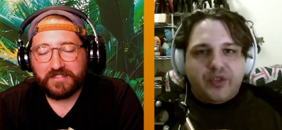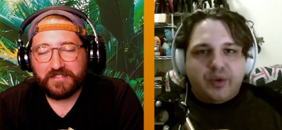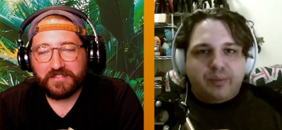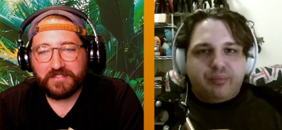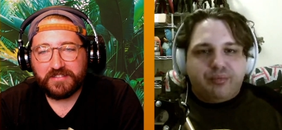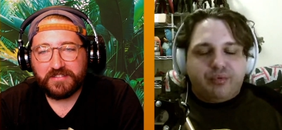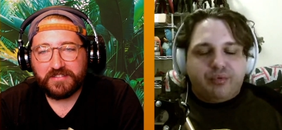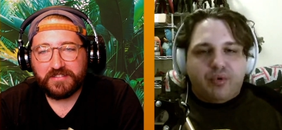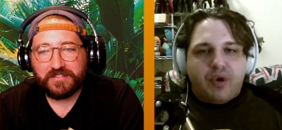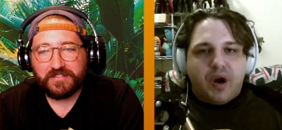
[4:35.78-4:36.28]
Speaker 1: out, they're
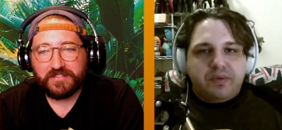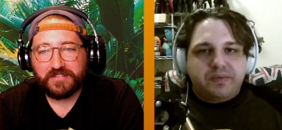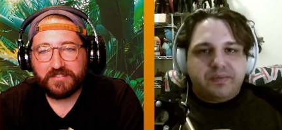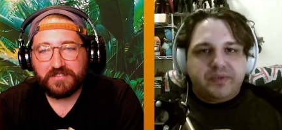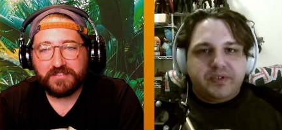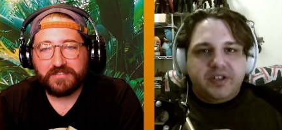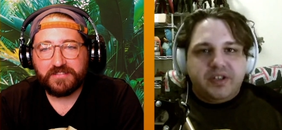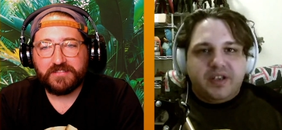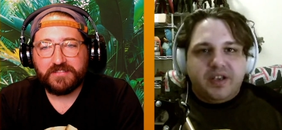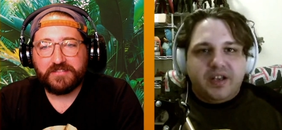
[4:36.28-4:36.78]

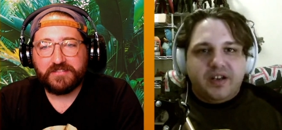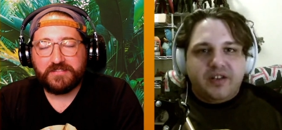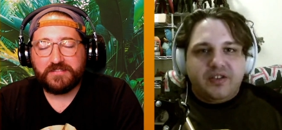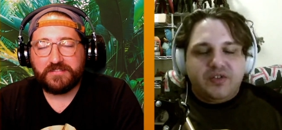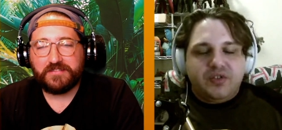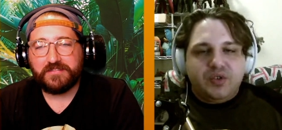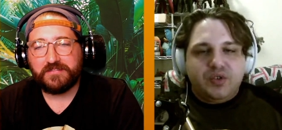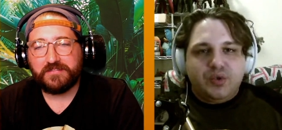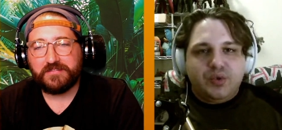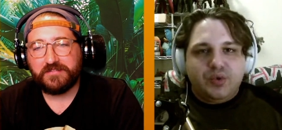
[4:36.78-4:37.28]
probably gonna
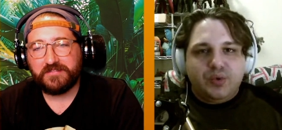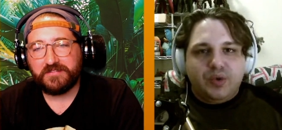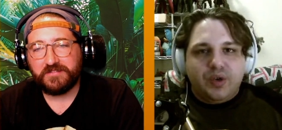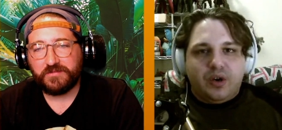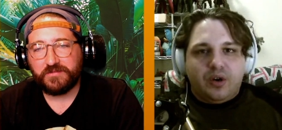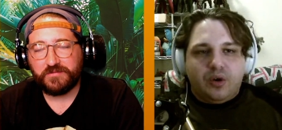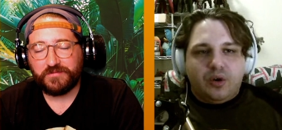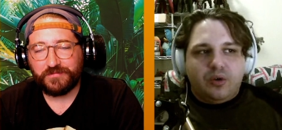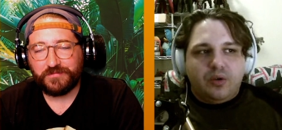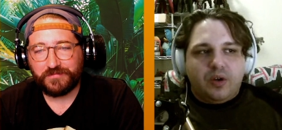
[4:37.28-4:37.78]
do
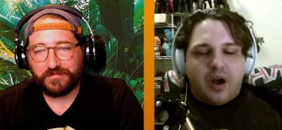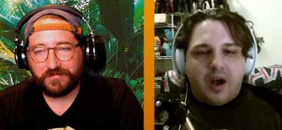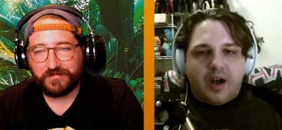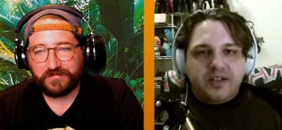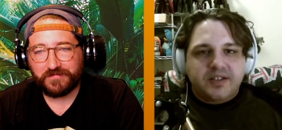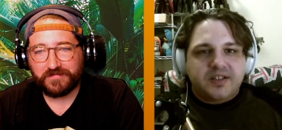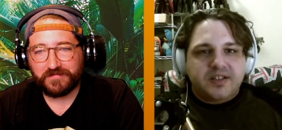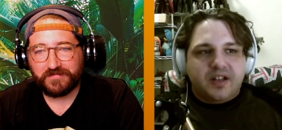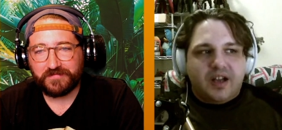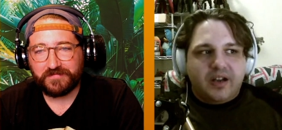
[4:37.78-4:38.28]
a whole
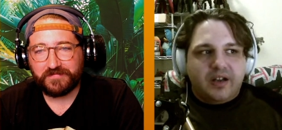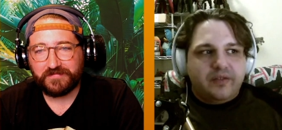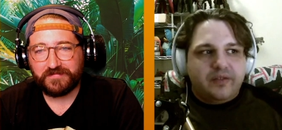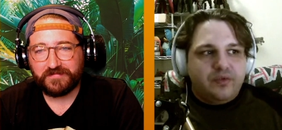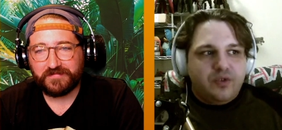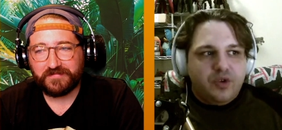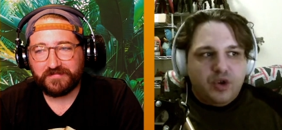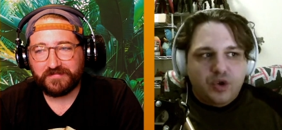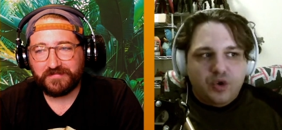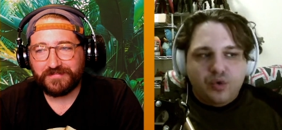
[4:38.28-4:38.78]
onslaught
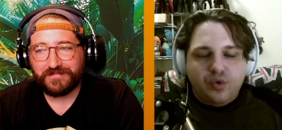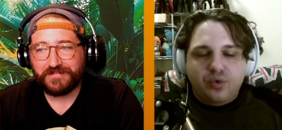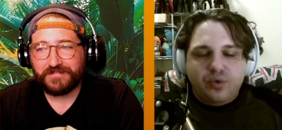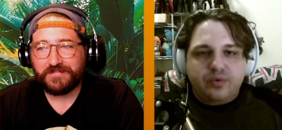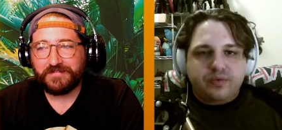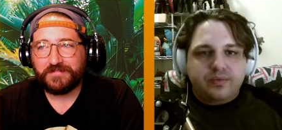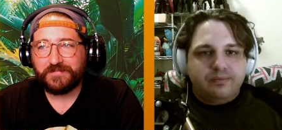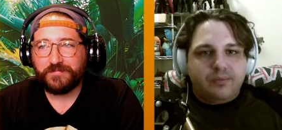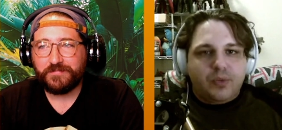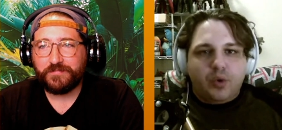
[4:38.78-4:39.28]
of
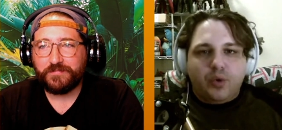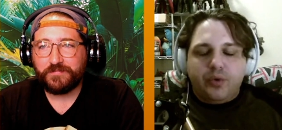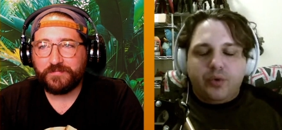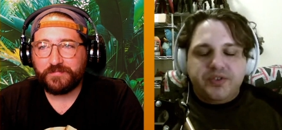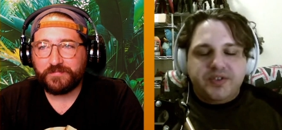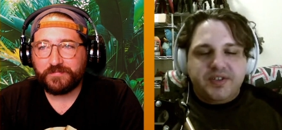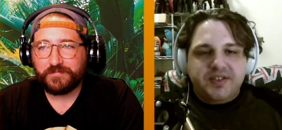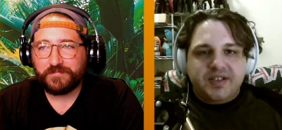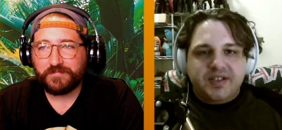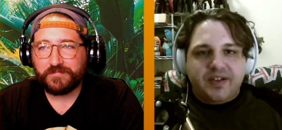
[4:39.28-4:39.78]
new
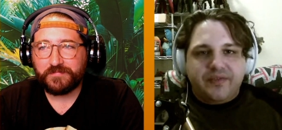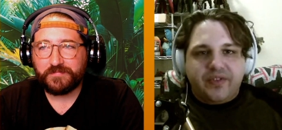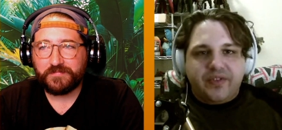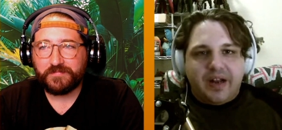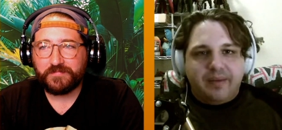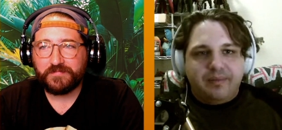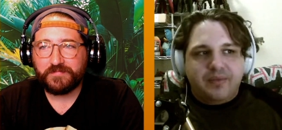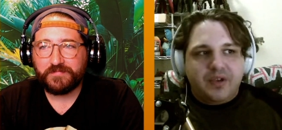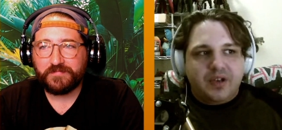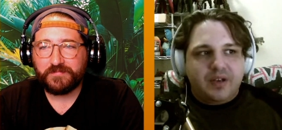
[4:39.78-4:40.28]
molds and stuff
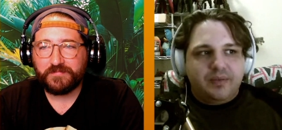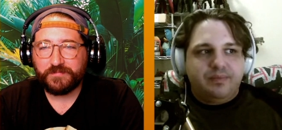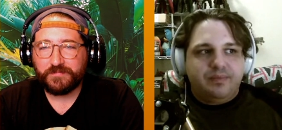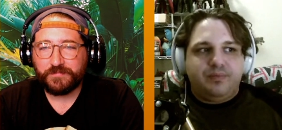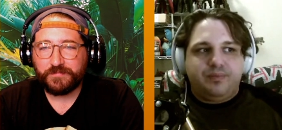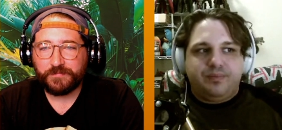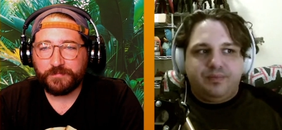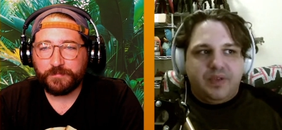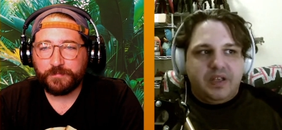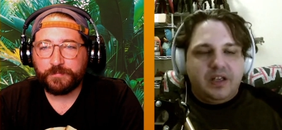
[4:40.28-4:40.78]
that I'm gonna
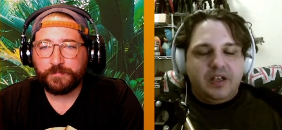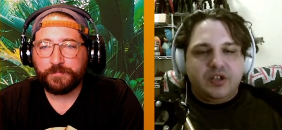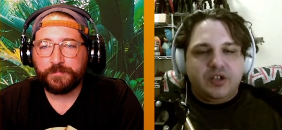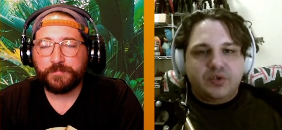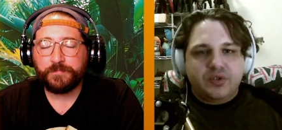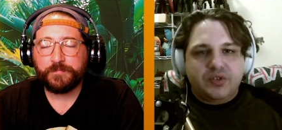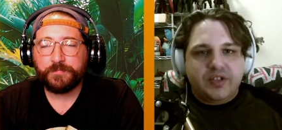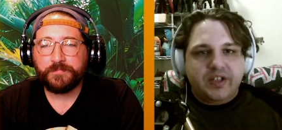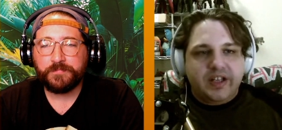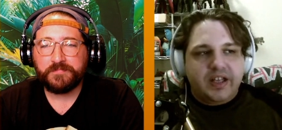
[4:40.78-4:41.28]
be
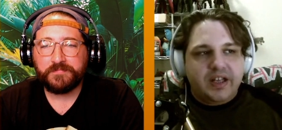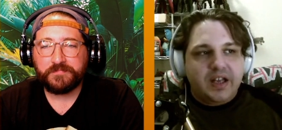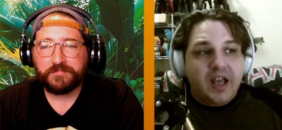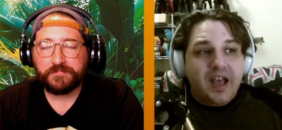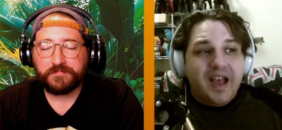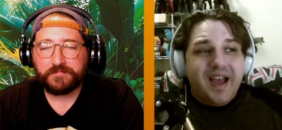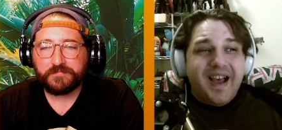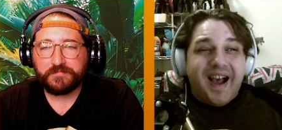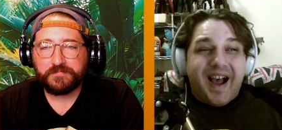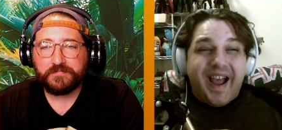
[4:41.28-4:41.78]
interested in.
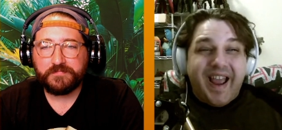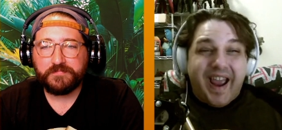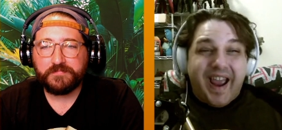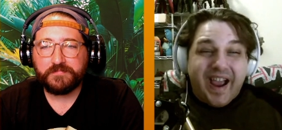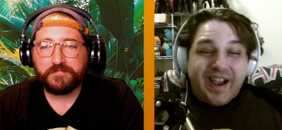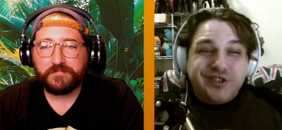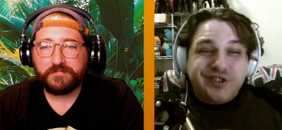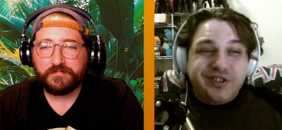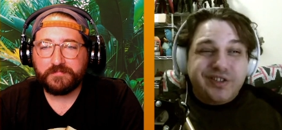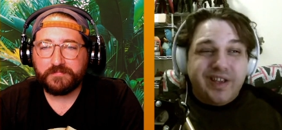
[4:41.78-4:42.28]
I
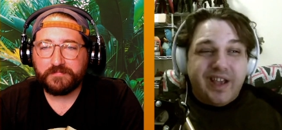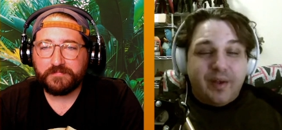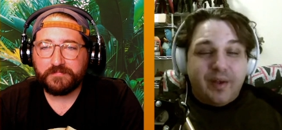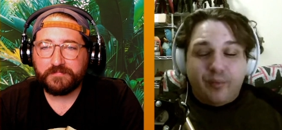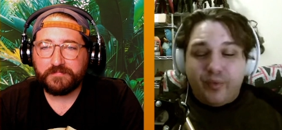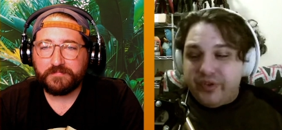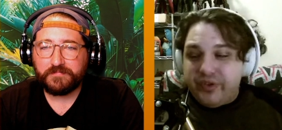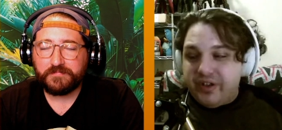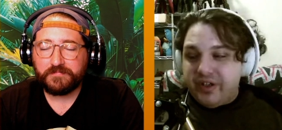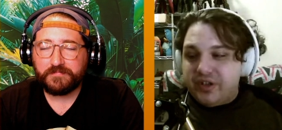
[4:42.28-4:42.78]
actually
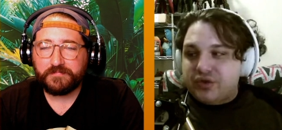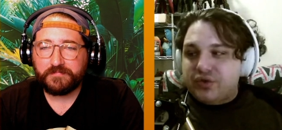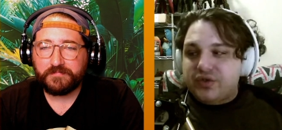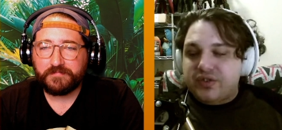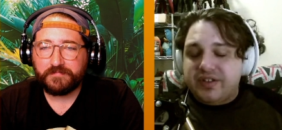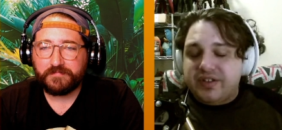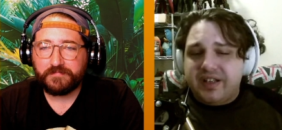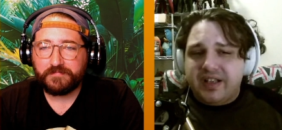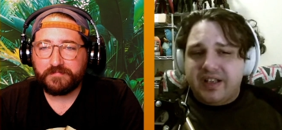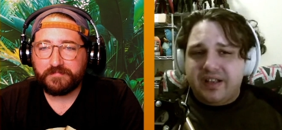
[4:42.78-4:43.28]
am really
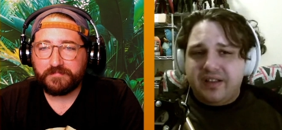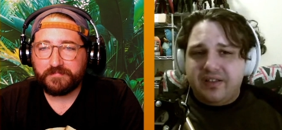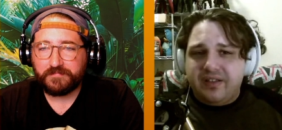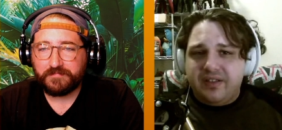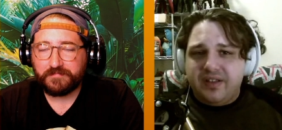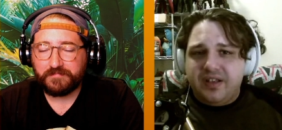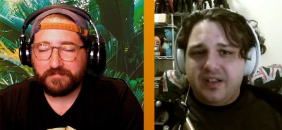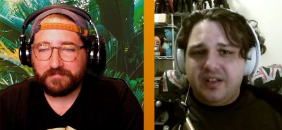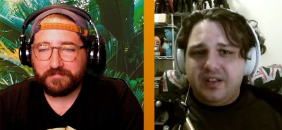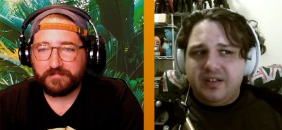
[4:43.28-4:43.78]
interested
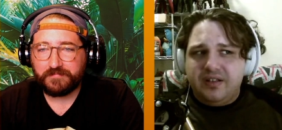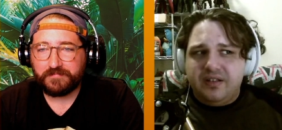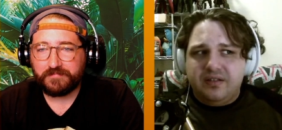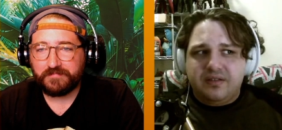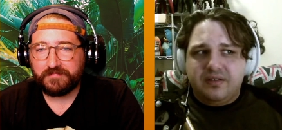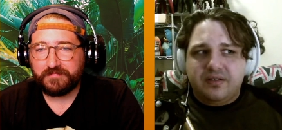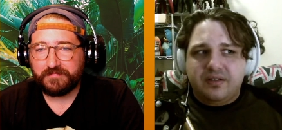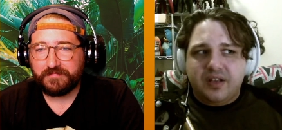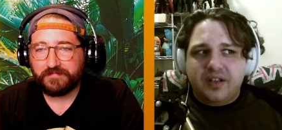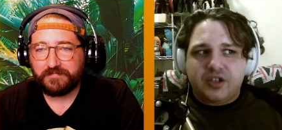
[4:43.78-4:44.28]
in
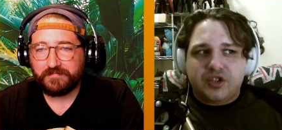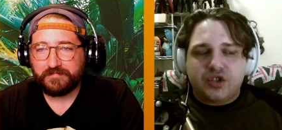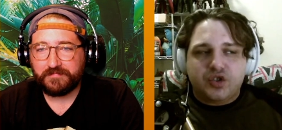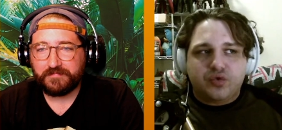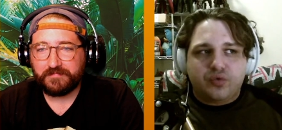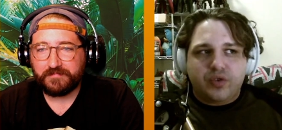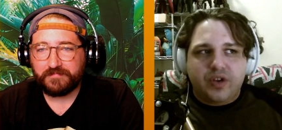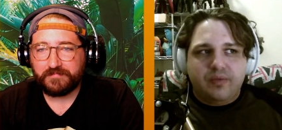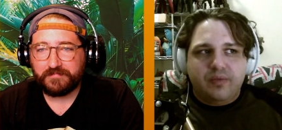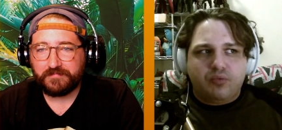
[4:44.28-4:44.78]
the
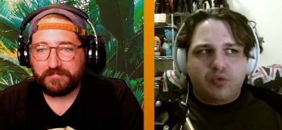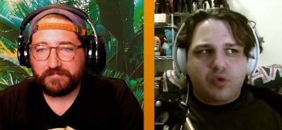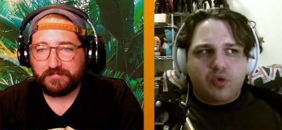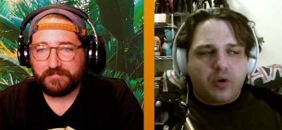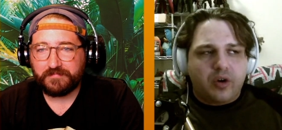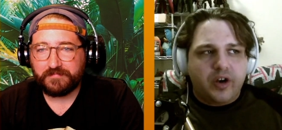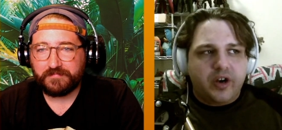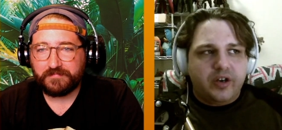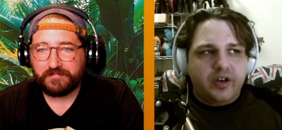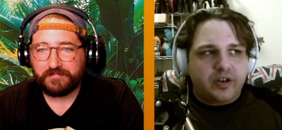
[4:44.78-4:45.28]
Extreme
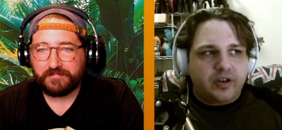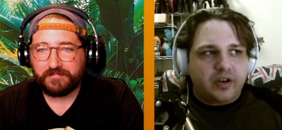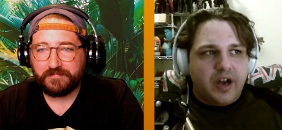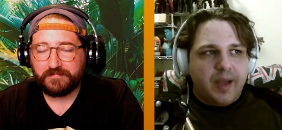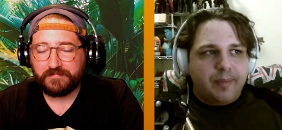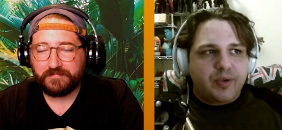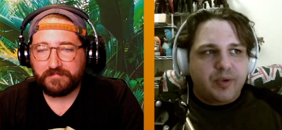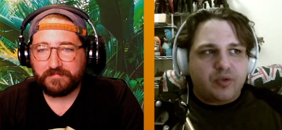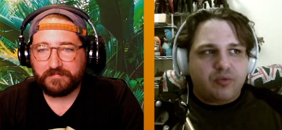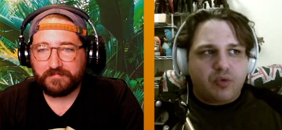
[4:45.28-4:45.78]
Roaring
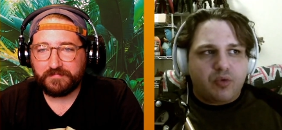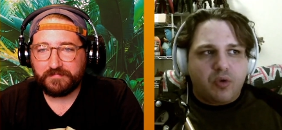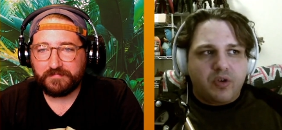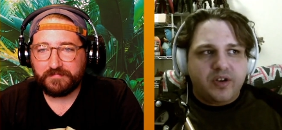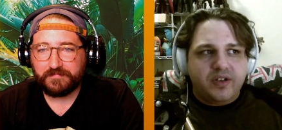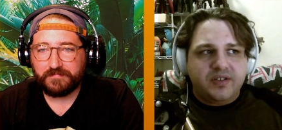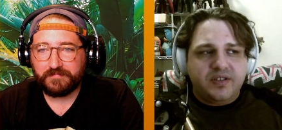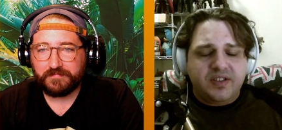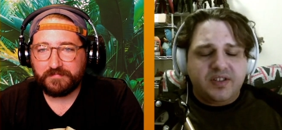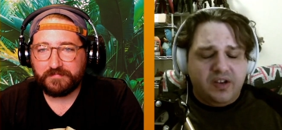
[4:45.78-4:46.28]
or Epic
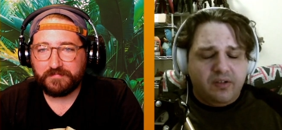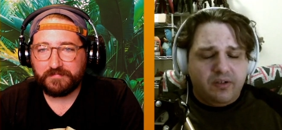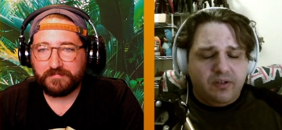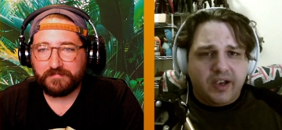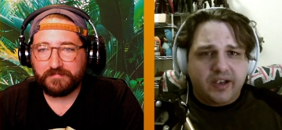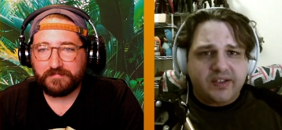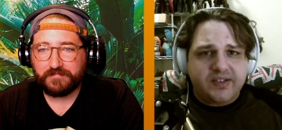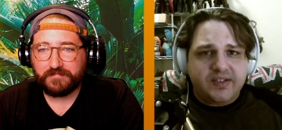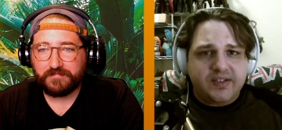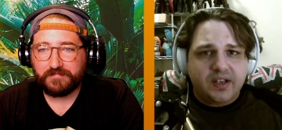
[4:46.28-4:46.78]
Roaring T
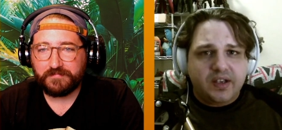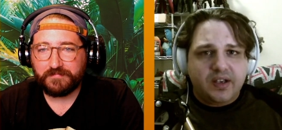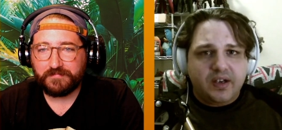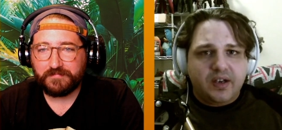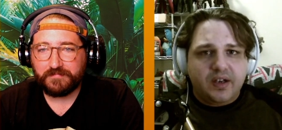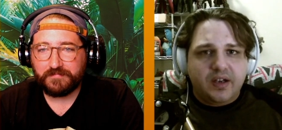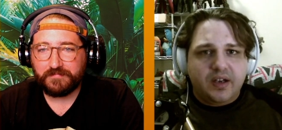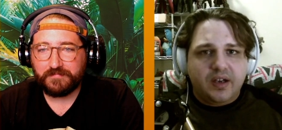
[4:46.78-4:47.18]
Rex.